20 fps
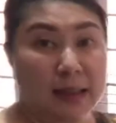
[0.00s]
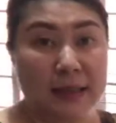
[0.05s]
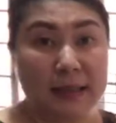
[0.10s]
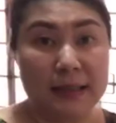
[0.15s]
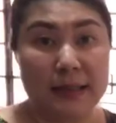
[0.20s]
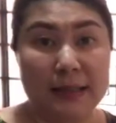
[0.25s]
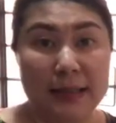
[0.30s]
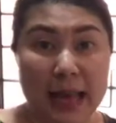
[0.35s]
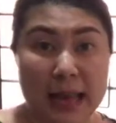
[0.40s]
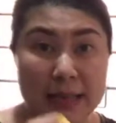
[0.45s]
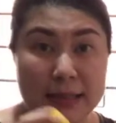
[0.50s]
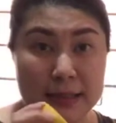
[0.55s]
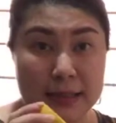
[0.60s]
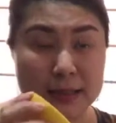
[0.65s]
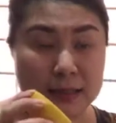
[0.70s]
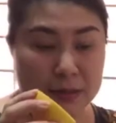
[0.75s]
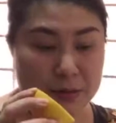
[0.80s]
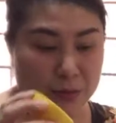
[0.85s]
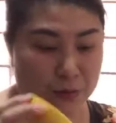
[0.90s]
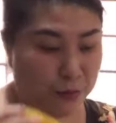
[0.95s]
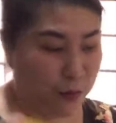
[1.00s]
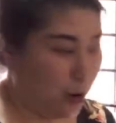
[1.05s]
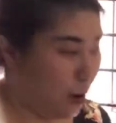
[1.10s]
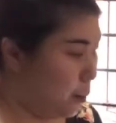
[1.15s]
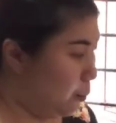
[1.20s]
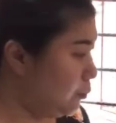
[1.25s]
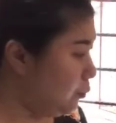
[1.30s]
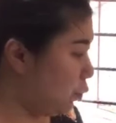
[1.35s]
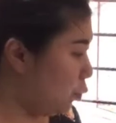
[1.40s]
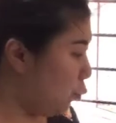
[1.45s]
zest
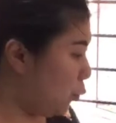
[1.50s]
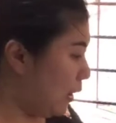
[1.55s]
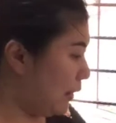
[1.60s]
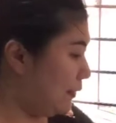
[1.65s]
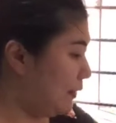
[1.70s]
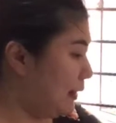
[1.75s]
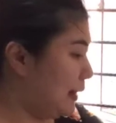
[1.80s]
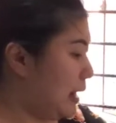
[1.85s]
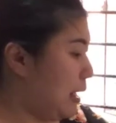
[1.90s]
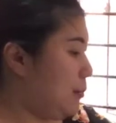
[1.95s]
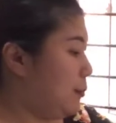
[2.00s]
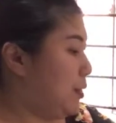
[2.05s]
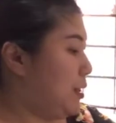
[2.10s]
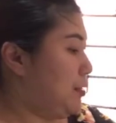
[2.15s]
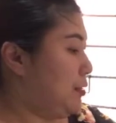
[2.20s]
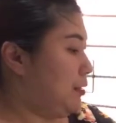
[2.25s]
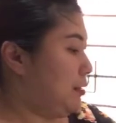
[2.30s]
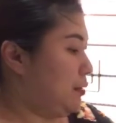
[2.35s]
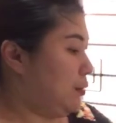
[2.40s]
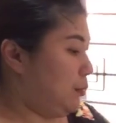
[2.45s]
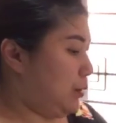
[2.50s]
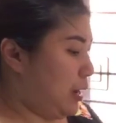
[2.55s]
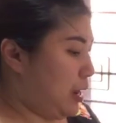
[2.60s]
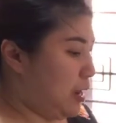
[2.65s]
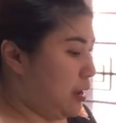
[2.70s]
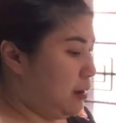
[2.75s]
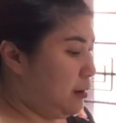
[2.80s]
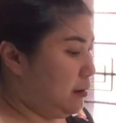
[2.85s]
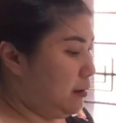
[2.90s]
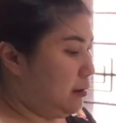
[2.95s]
from 1 lemon.
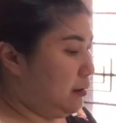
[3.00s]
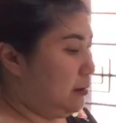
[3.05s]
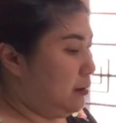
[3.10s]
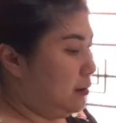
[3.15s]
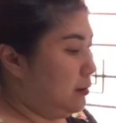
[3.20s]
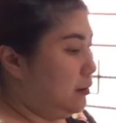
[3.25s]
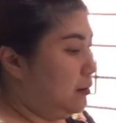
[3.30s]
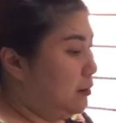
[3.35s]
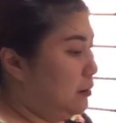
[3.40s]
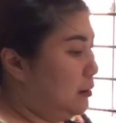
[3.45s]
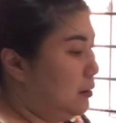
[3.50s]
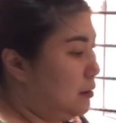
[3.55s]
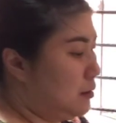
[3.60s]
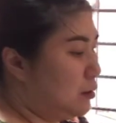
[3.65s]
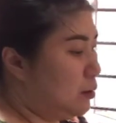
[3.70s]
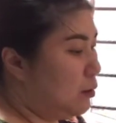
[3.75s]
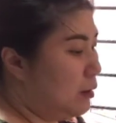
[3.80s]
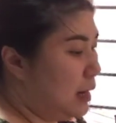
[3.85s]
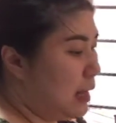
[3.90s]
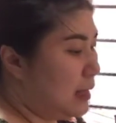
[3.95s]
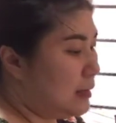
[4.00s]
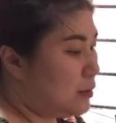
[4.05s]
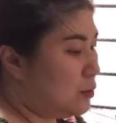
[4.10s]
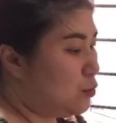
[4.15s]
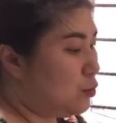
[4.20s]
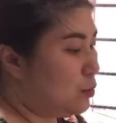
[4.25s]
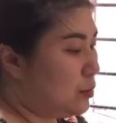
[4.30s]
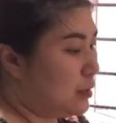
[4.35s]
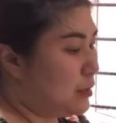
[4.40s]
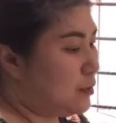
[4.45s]
Okay. So let's
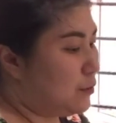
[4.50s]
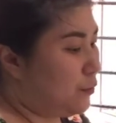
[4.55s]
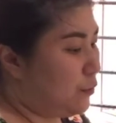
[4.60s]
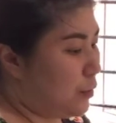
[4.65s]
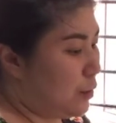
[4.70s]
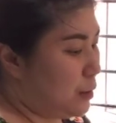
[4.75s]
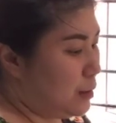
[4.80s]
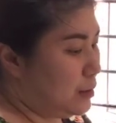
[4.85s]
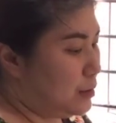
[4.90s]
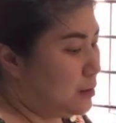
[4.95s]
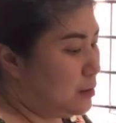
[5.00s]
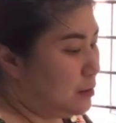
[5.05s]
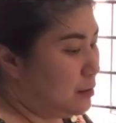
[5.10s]
do this first.